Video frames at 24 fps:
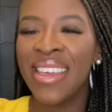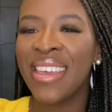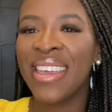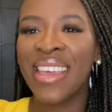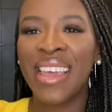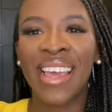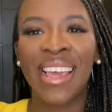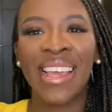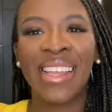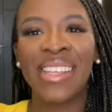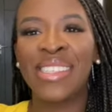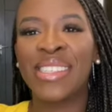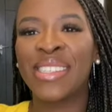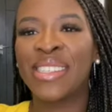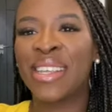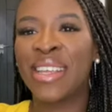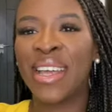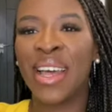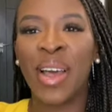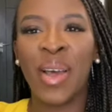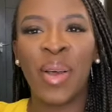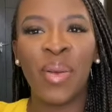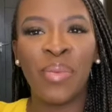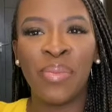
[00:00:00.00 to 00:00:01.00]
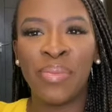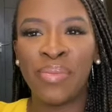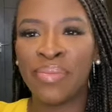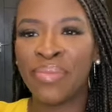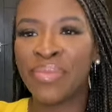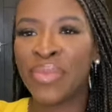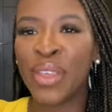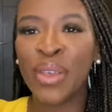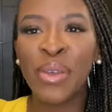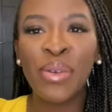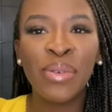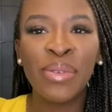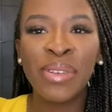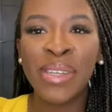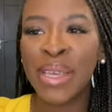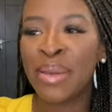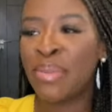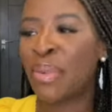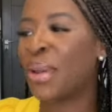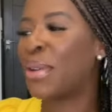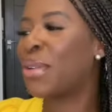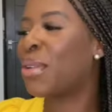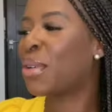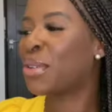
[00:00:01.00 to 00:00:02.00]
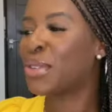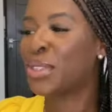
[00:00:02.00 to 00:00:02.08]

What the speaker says: It's oudy but not